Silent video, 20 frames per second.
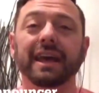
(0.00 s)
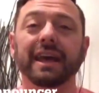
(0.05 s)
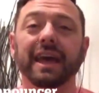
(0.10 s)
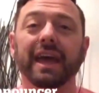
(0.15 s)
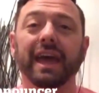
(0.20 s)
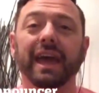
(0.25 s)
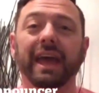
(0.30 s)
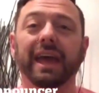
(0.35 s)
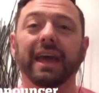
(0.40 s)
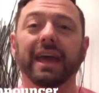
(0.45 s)

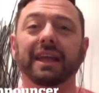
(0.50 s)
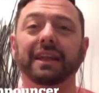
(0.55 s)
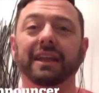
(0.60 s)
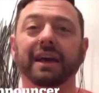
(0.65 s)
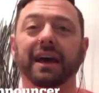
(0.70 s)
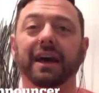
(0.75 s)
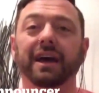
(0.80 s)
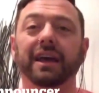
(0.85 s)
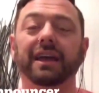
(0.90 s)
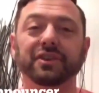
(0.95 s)
And
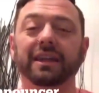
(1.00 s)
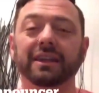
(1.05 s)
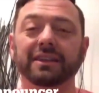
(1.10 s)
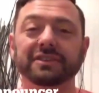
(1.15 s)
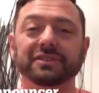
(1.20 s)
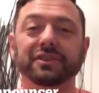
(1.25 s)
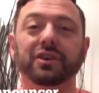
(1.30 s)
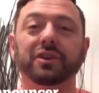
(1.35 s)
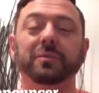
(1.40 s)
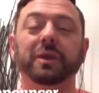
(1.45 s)
it is
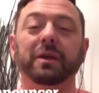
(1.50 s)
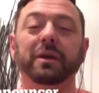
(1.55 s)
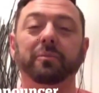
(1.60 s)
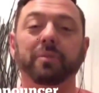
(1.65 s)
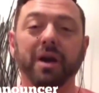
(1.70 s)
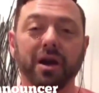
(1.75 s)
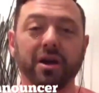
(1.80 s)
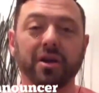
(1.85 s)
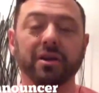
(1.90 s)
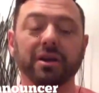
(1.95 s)
going to be a
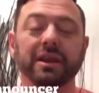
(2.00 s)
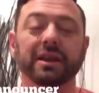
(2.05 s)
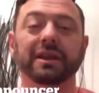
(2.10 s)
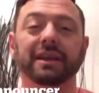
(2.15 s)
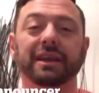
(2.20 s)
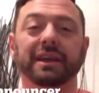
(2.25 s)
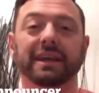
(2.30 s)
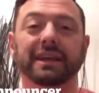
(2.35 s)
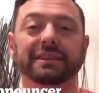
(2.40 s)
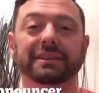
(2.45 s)
party.
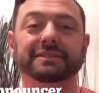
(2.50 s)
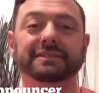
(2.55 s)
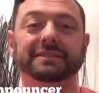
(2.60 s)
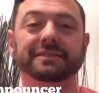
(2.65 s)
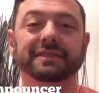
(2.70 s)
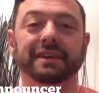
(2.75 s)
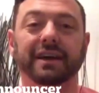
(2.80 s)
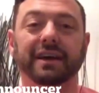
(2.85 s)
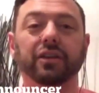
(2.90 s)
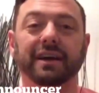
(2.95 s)
It's
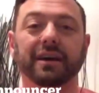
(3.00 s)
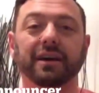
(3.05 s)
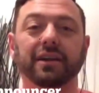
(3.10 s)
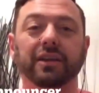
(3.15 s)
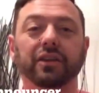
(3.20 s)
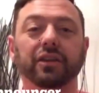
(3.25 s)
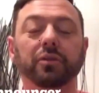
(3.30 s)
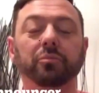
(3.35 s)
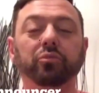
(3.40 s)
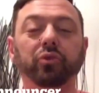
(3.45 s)

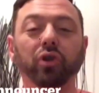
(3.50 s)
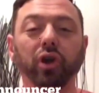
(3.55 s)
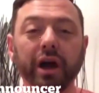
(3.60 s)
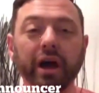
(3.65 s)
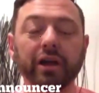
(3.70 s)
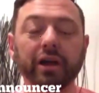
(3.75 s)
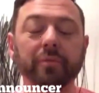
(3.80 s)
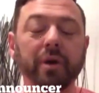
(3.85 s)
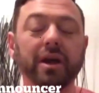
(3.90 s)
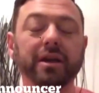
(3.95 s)
the Brier
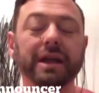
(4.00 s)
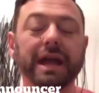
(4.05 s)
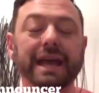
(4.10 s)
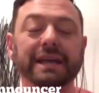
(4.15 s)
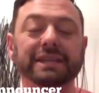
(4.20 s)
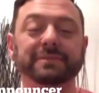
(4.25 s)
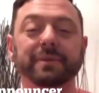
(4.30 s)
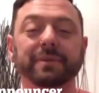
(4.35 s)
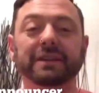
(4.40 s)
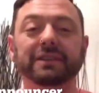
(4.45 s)
part
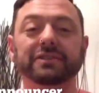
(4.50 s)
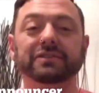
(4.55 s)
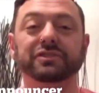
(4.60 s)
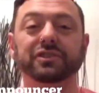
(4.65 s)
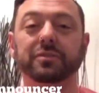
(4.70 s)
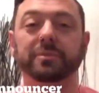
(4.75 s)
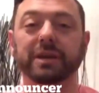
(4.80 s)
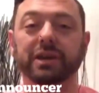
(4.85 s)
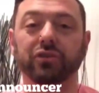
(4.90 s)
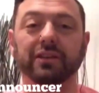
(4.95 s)
aspect is going to
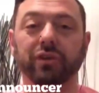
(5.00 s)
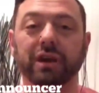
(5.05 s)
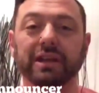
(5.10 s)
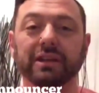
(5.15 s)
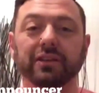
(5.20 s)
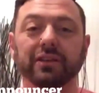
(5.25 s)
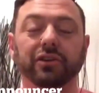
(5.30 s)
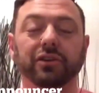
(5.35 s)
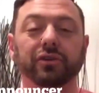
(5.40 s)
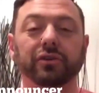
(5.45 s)
be great. The
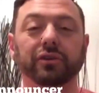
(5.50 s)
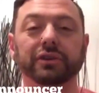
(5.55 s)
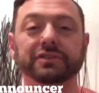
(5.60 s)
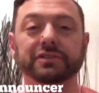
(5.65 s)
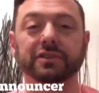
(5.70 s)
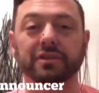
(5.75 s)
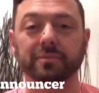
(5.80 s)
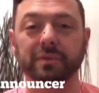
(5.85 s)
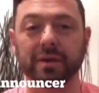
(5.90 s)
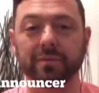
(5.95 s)
curling is
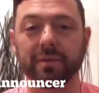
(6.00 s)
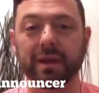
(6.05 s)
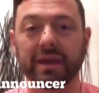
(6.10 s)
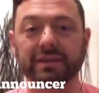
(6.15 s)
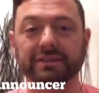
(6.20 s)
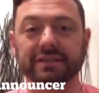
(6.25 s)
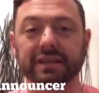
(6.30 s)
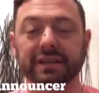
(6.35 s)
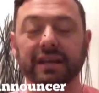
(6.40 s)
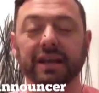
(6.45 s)
going to be
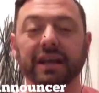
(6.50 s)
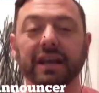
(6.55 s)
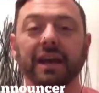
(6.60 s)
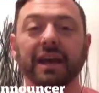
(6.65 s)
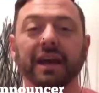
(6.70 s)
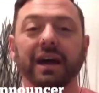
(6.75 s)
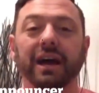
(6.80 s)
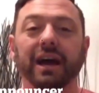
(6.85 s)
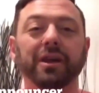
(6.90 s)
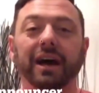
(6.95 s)
amazing.
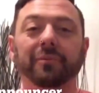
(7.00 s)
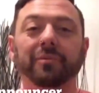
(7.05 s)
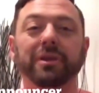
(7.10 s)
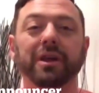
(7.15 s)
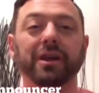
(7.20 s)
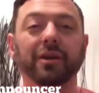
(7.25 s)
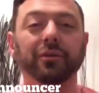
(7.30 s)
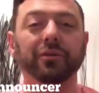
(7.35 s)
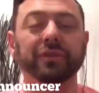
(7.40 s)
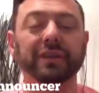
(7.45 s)
But I
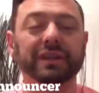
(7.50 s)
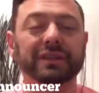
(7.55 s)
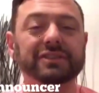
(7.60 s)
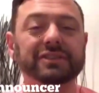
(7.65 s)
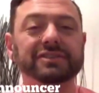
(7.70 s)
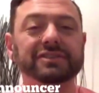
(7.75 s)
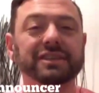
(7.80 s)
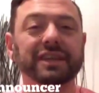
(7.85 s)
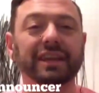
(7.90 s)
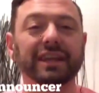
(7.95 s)
don't think the
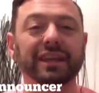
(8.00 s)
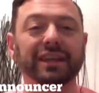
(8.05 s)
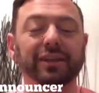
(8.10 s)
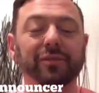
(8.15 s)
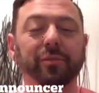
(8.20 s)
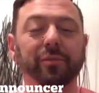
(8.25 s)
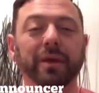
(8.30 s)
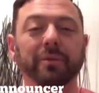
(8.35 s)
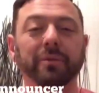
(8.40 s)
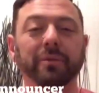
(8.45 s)
city and the
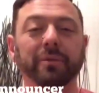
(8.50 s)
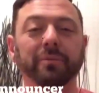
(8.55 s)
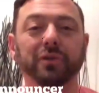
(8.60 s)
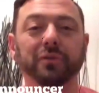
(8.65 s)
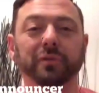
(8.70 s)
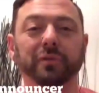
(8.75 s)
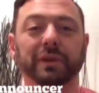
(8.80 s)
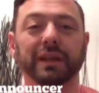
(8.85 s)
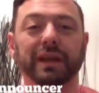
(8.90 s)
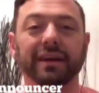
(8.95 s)
people in
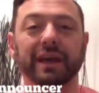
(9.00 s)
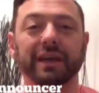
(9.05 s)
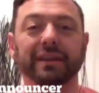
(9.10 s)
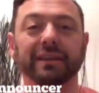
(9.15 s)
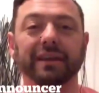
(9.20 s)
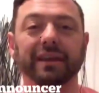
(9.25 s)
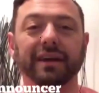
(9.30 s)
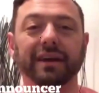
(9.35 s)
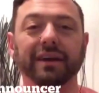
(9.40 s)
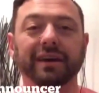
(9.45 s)
Newfoundland
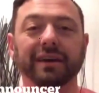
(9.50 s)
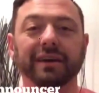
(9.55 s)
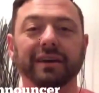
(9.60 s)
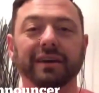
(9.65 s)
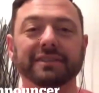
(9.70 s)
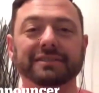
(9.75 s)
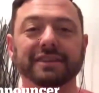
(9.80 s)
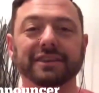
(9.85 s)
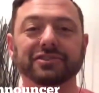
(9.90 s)
and St.